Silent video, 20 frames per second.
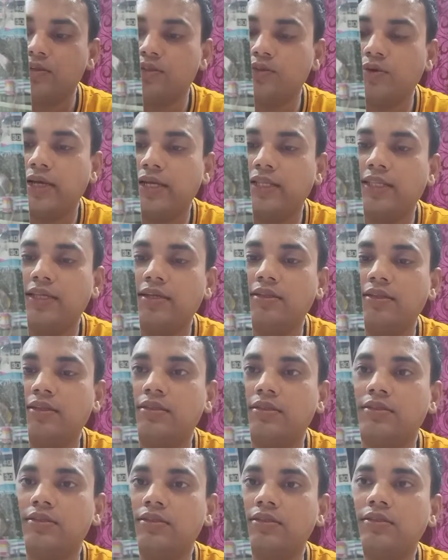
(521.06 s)
So I think
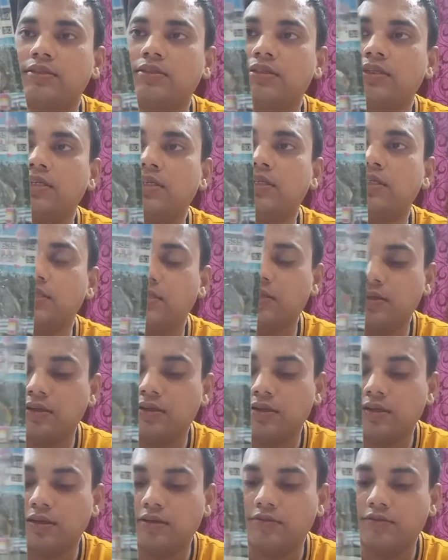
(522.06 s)
this is it
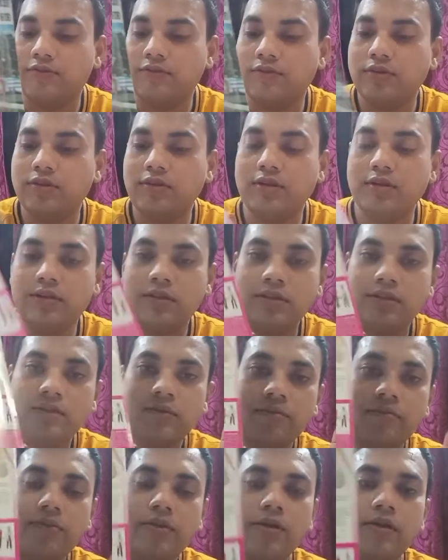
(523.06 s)
for the,
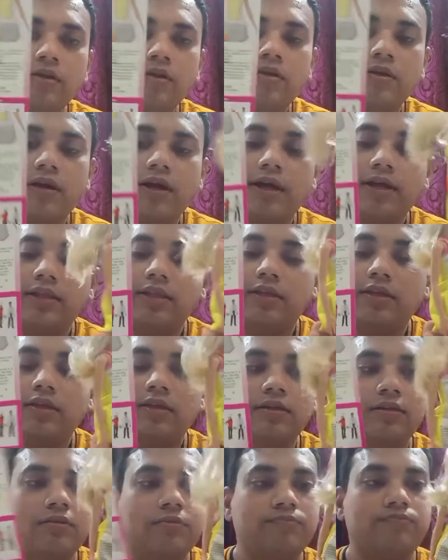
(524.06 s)
I think
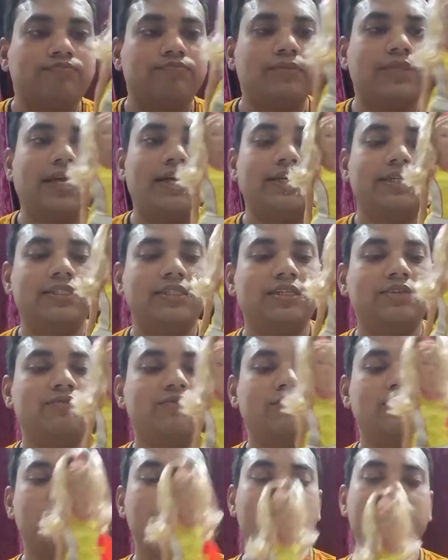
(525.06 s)
that is it
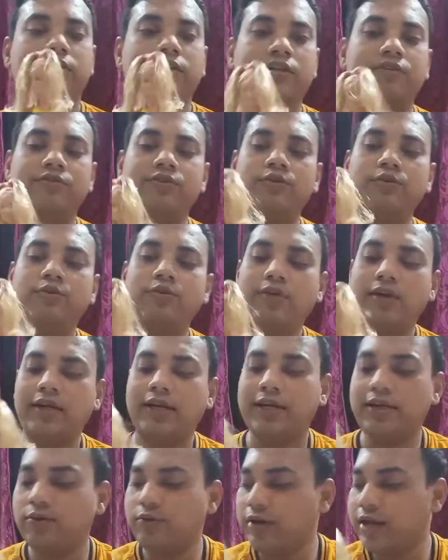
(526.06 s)
for the review.
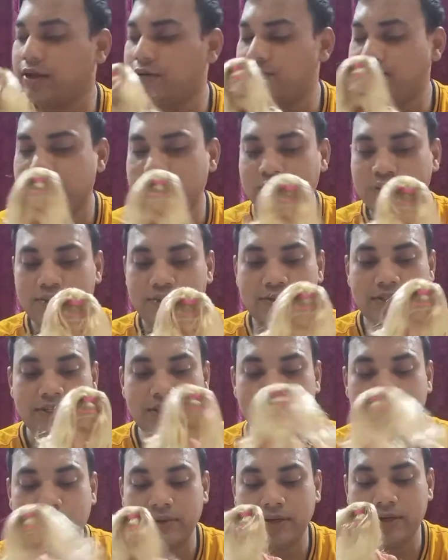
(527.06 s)
I don't have much to
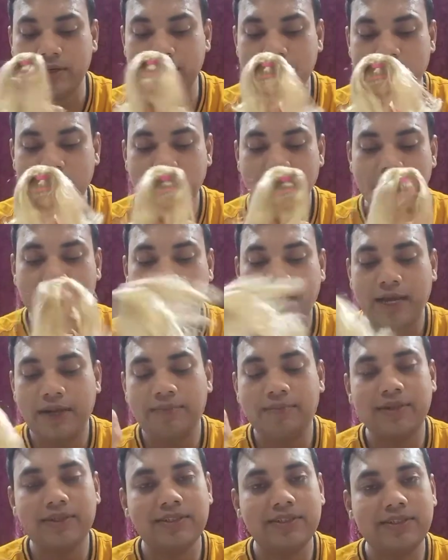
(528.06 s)
say, but
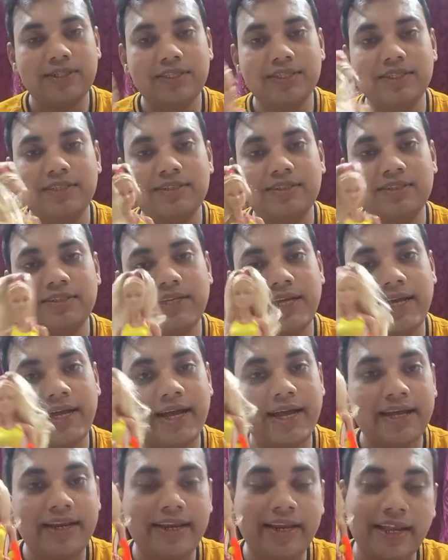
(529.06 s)
I must say this is, I
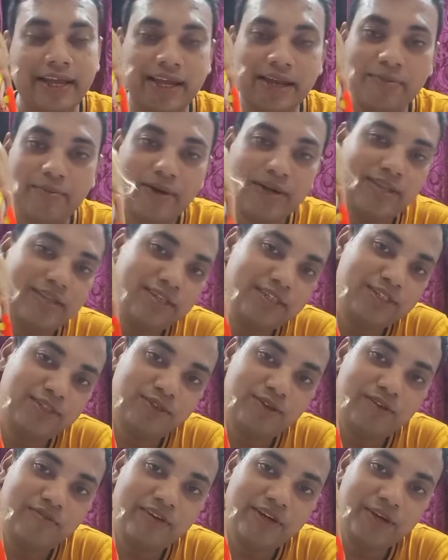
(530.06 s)
highly recommend this
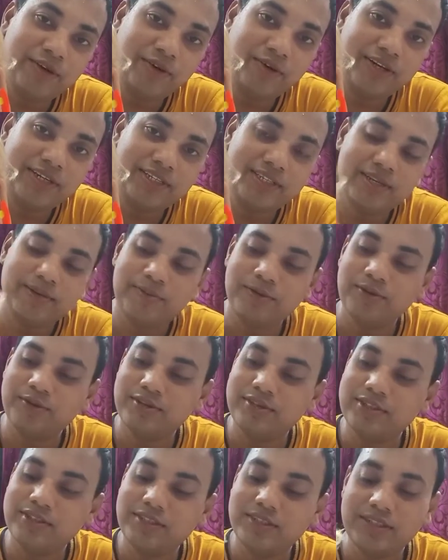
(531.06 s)
doll, very honestly,
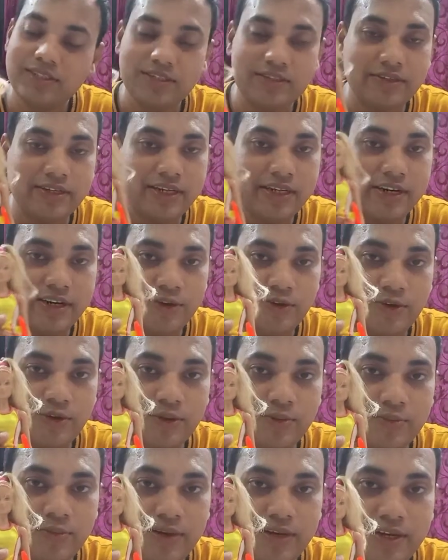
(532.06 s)
because she's really
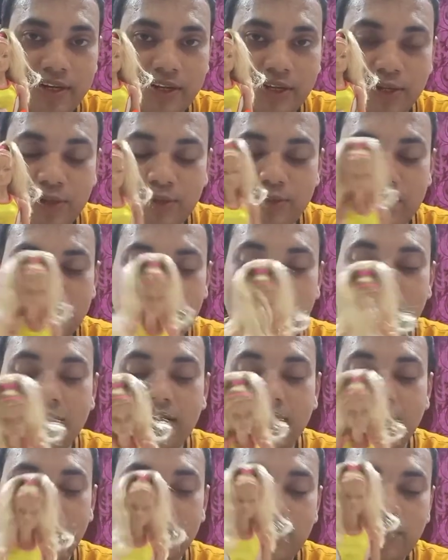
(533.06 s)
adorable and cute,
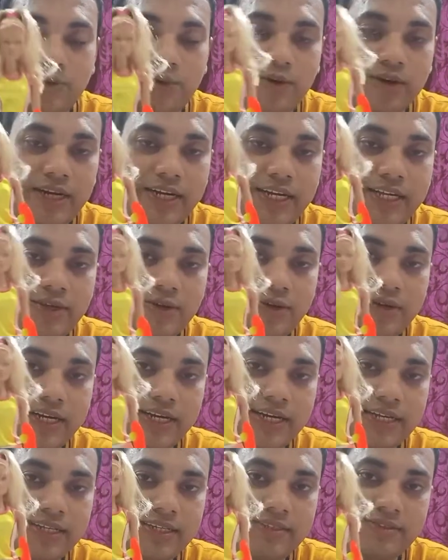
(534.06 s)
and the quality you're
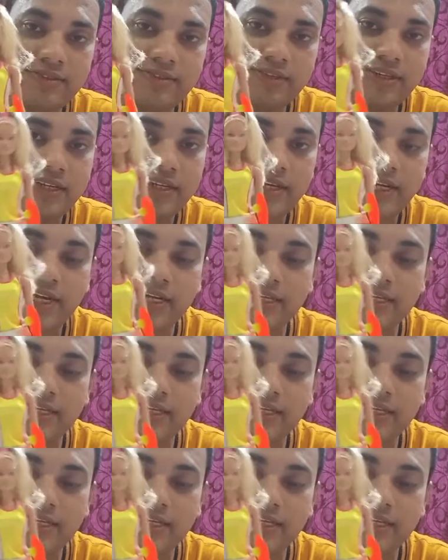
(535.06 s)
getting is really